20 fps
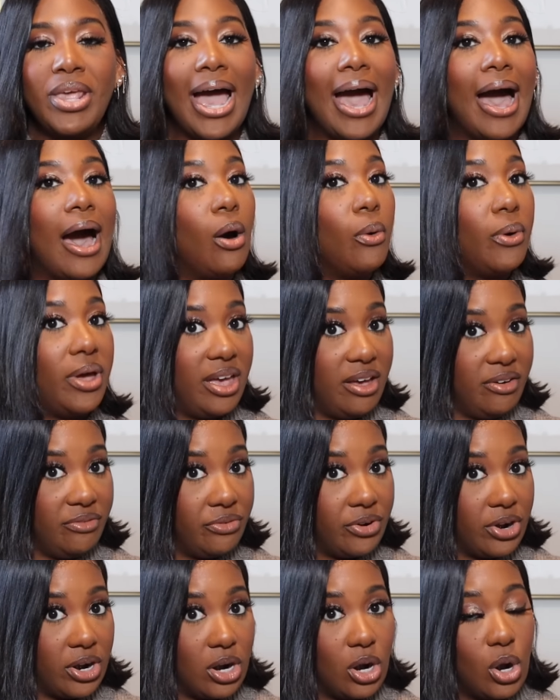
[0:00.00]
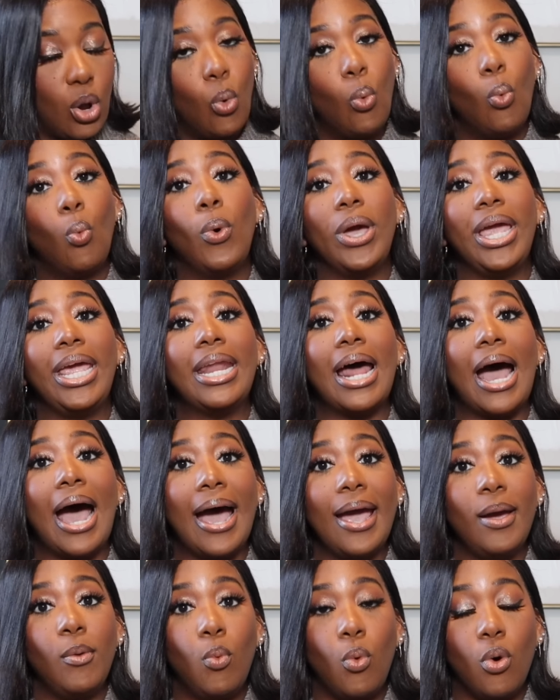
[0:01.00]
However, when
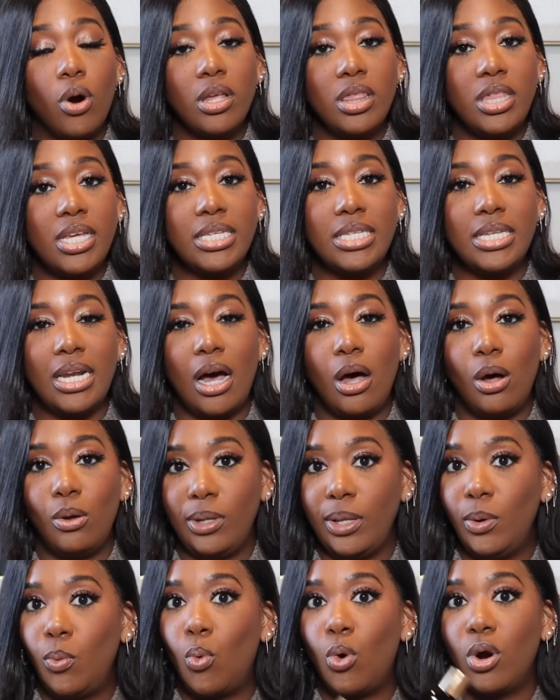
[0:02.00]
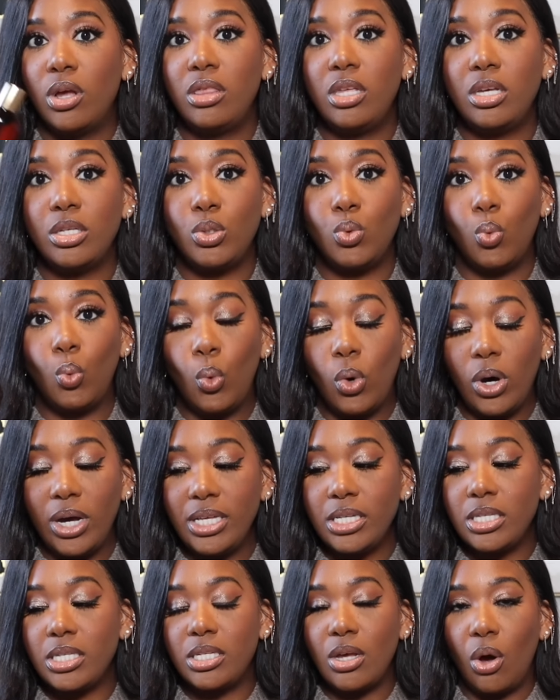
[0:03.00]
I wore this, and I only wore this
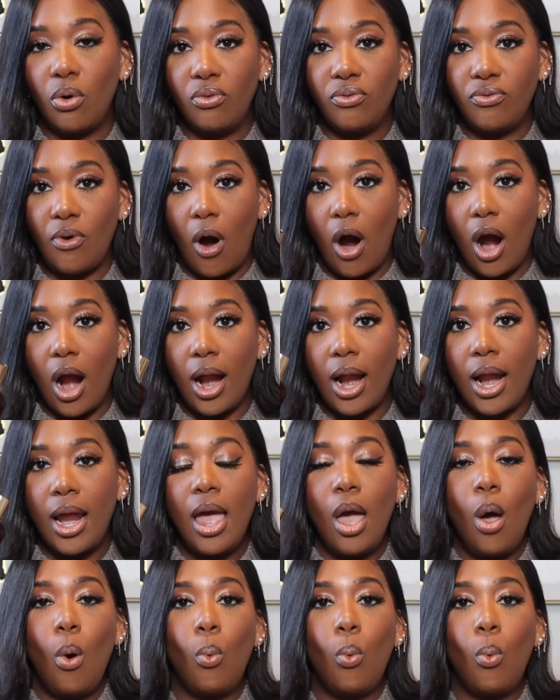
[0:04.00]
once so far,